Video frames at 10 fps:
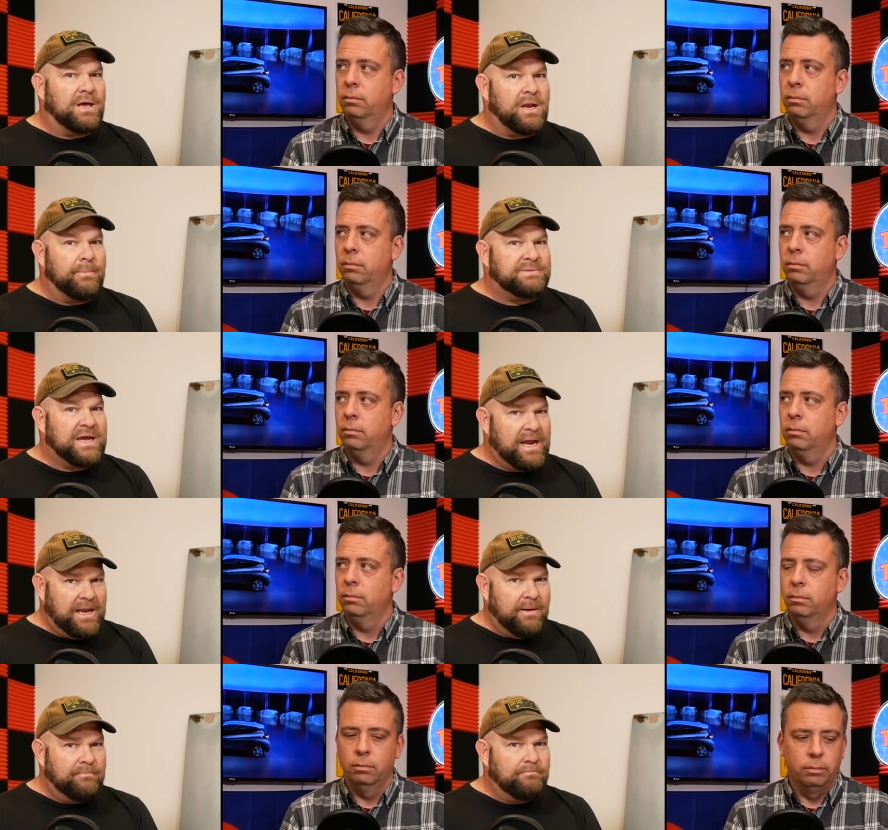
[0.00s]

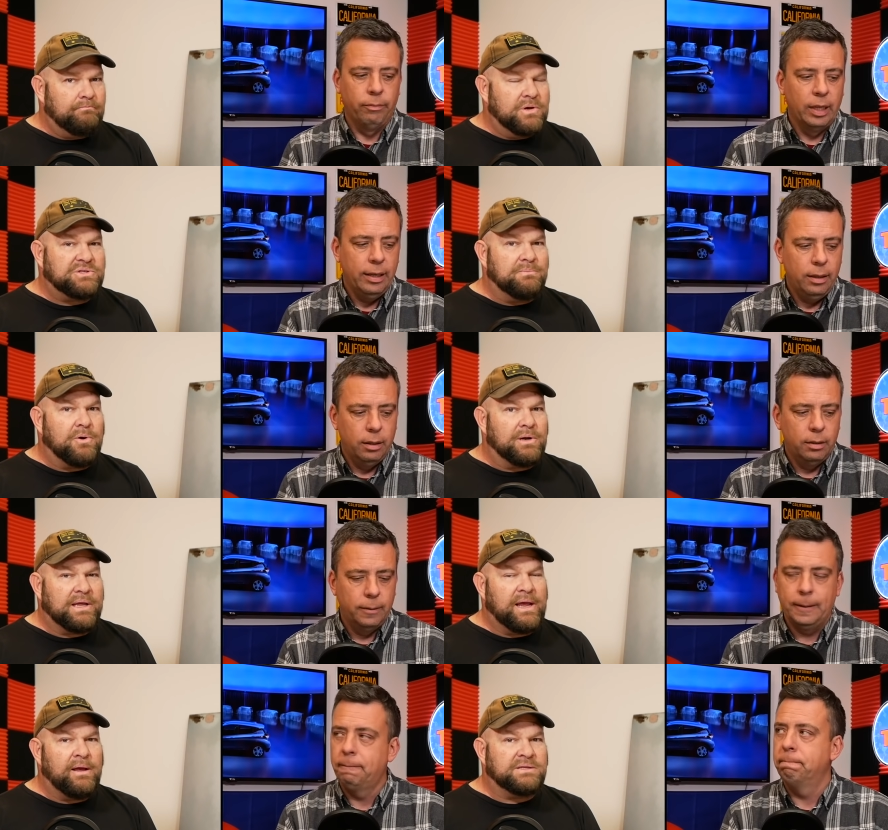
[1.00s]
Speaker 1: unobtainium. Most
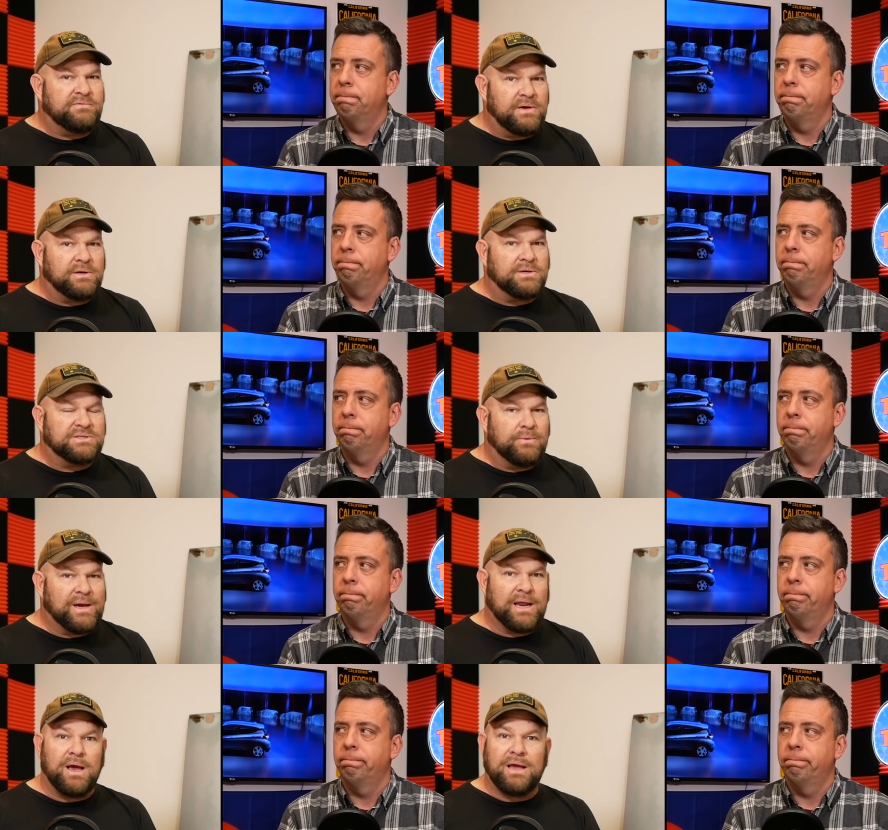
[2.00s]
importantly, it's vehicles that we
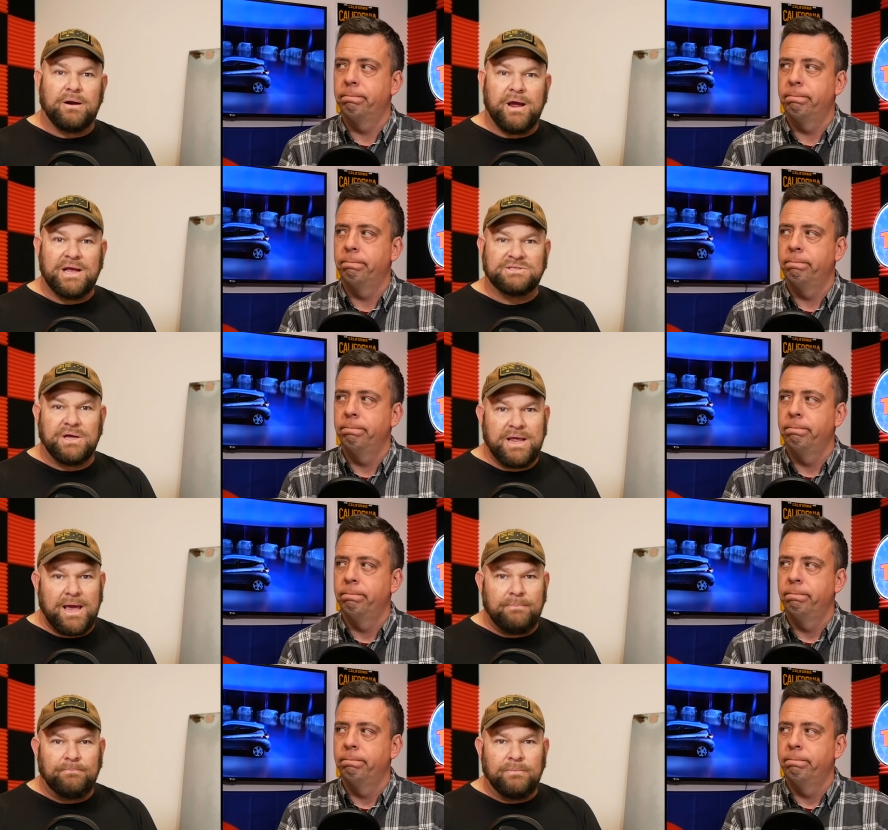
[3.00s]
cannot get our hands on
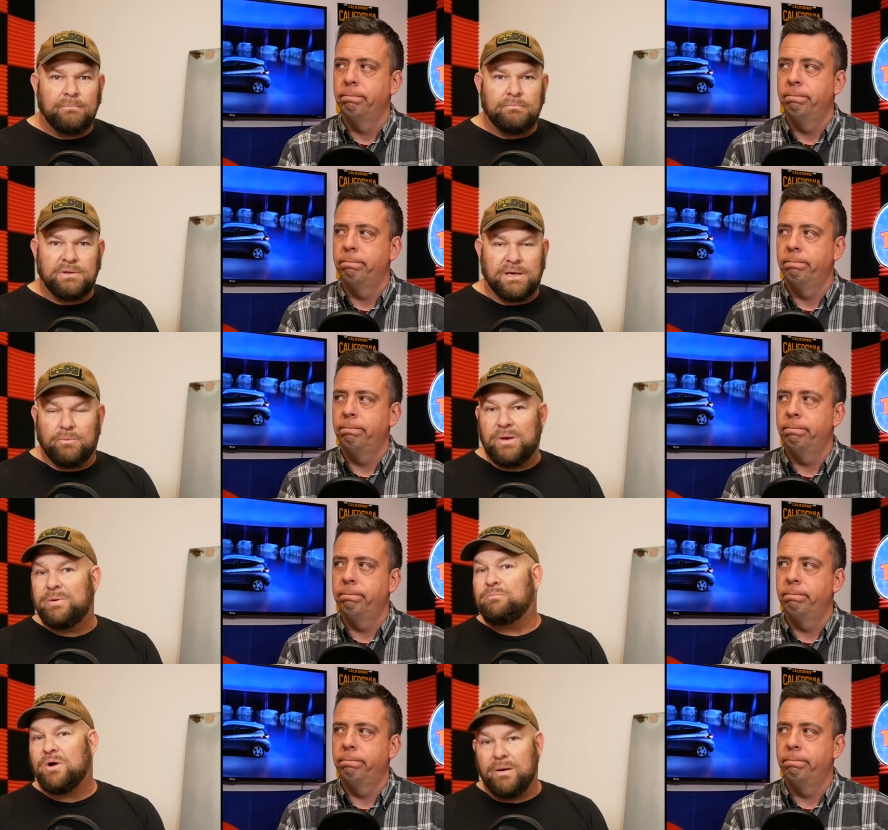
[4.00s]
yet, yet we've been
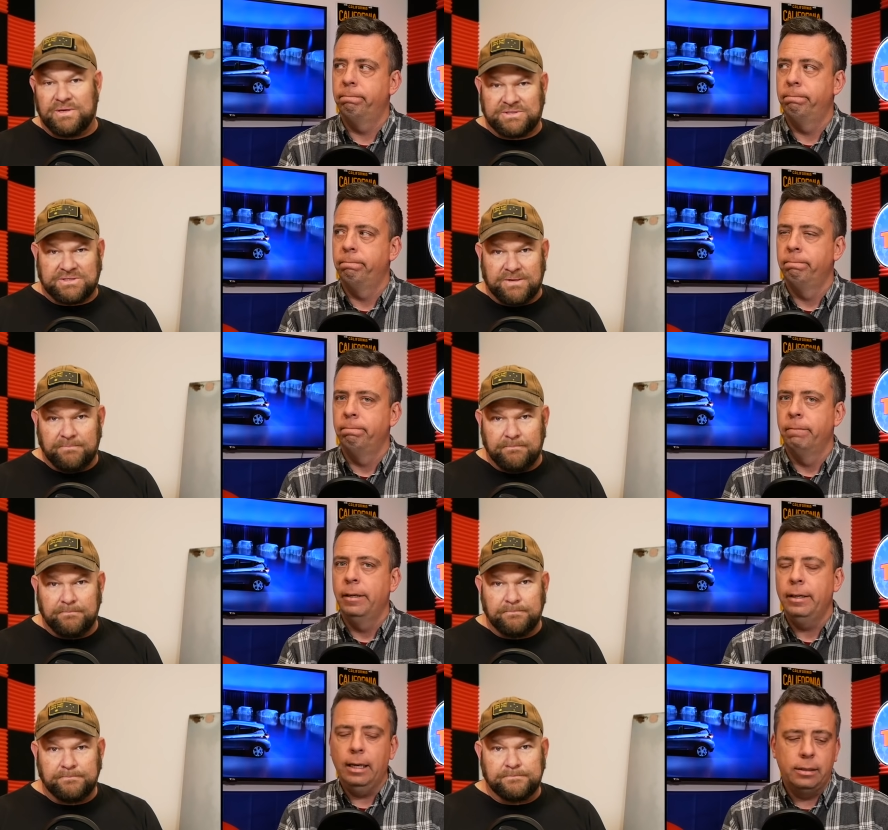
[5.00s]
promised.
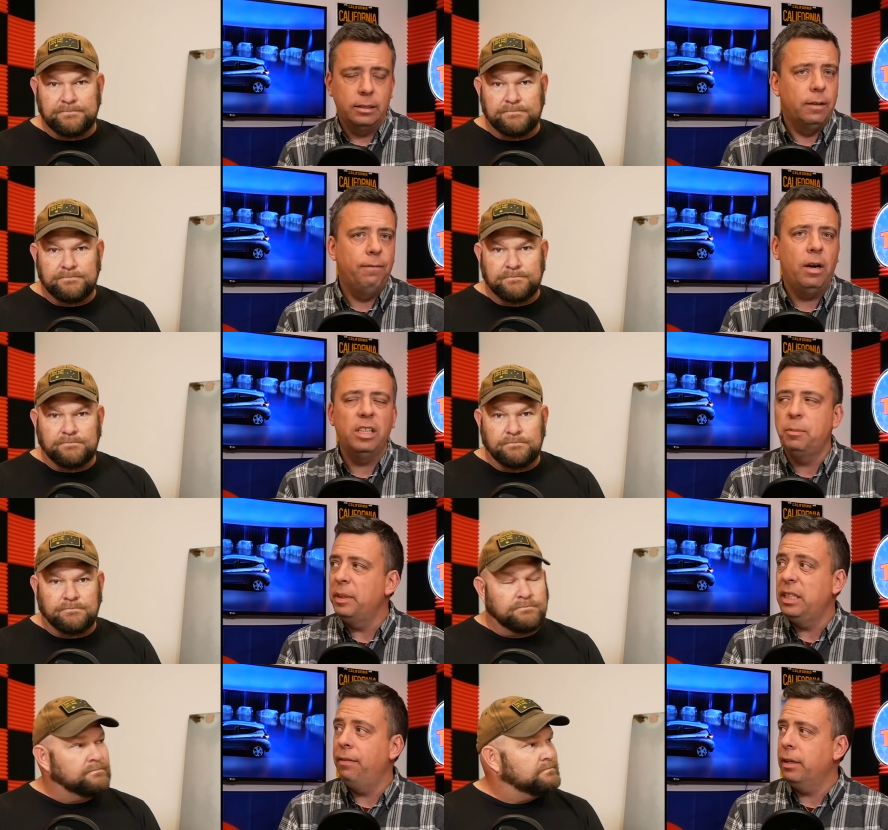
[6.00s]
Speaker 2: Yes, it's a very
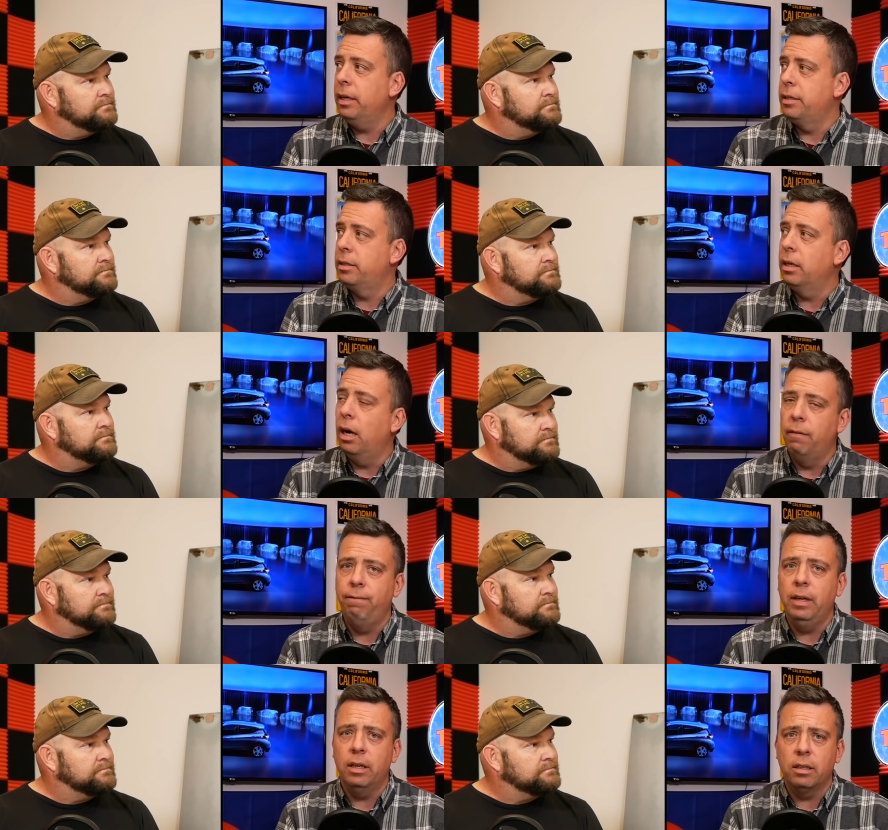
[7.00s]
specific list of
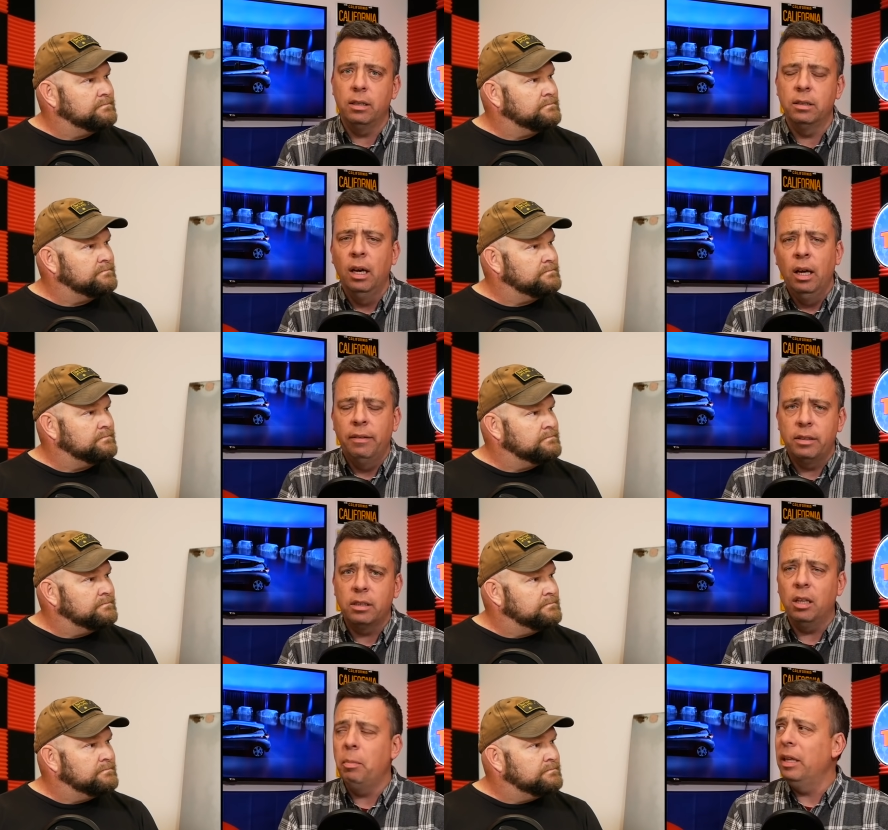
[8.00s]
vehicles. This is
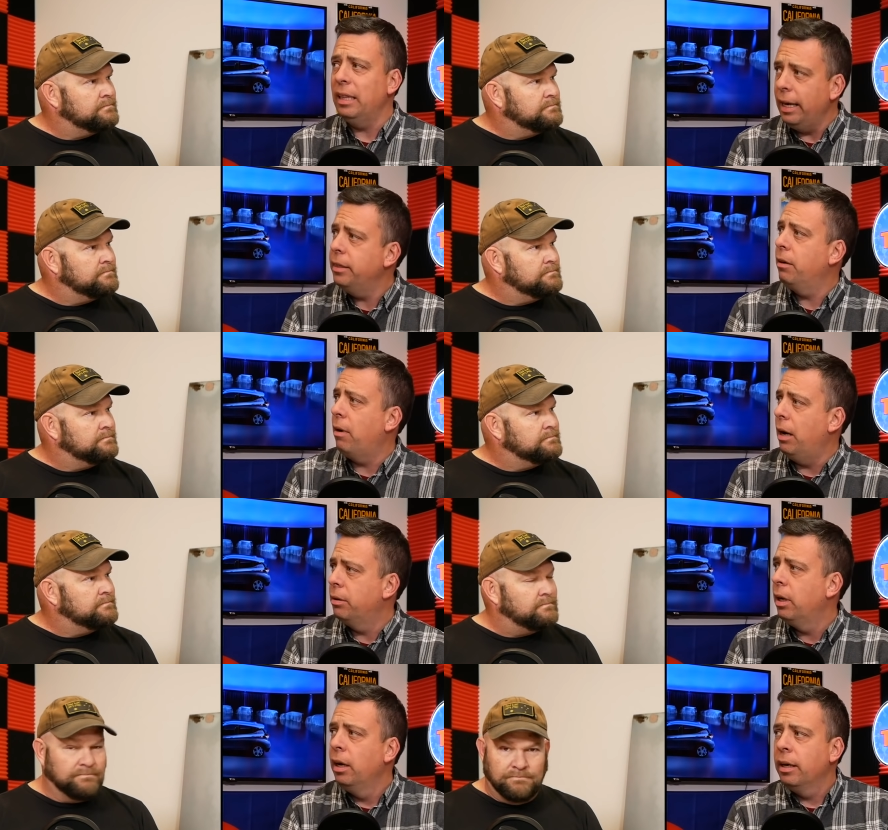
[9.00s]
going to be lightning round.
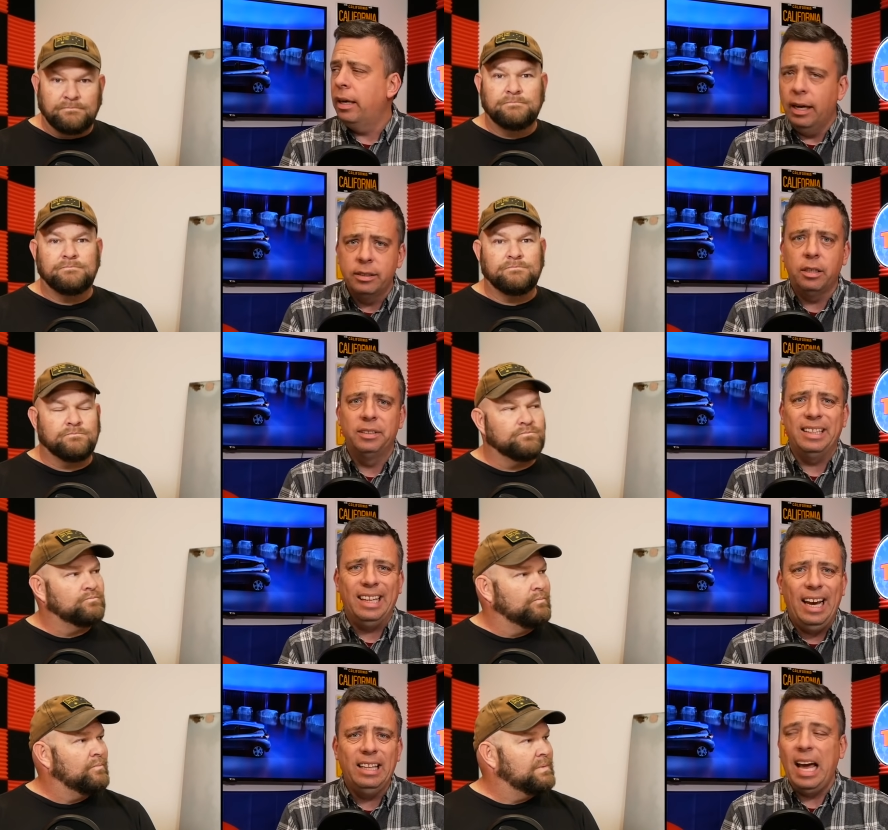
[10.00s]
Mm -hmm. Cancel,
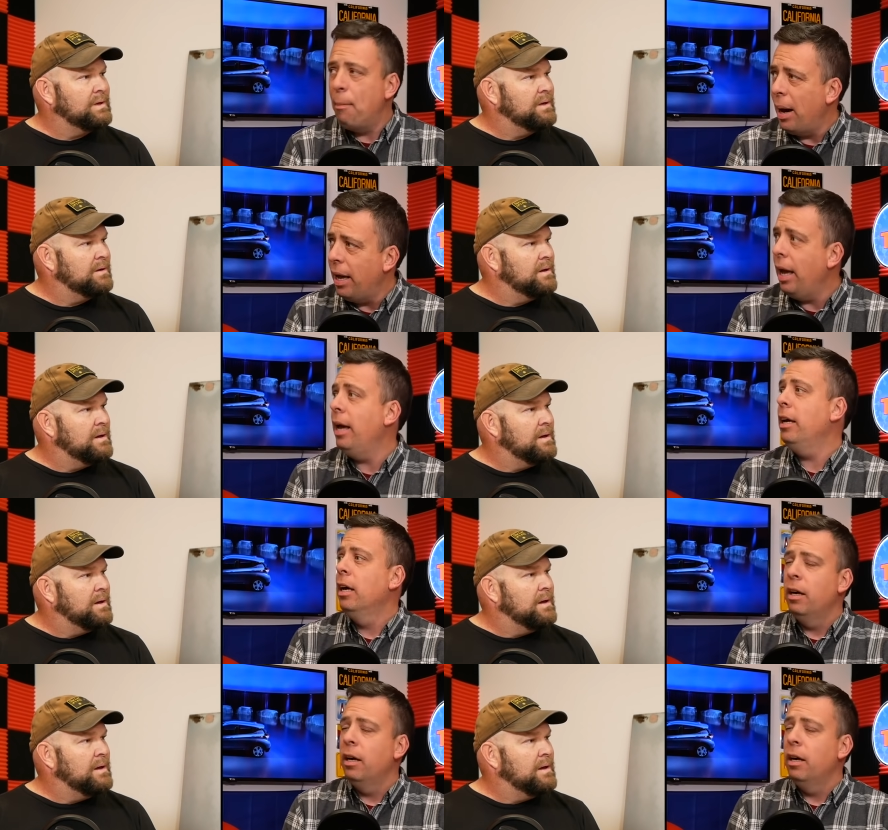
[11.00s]
delayed, MIA,